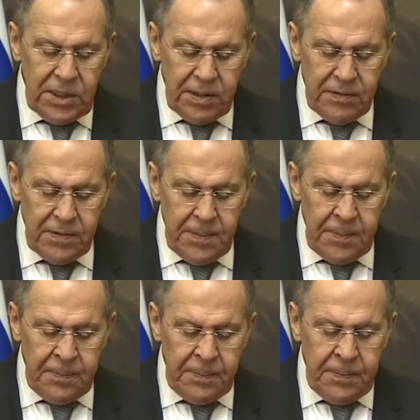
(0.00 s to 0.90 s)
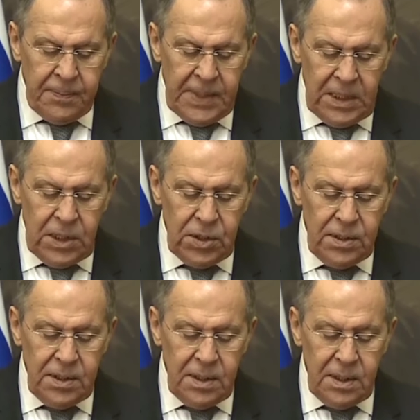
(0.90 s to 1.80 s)
that were achieved during later
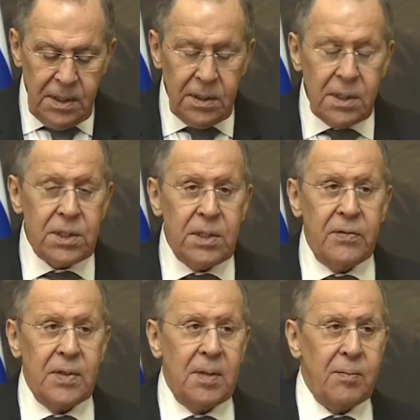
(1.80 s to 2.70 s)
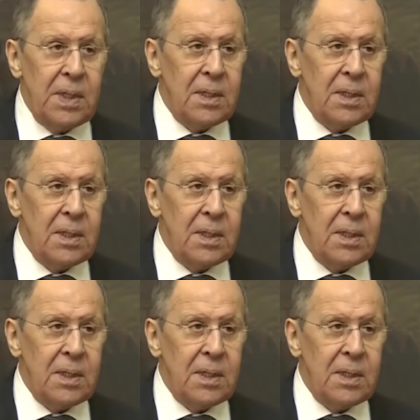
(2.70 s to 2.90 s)
contacts of our leaders.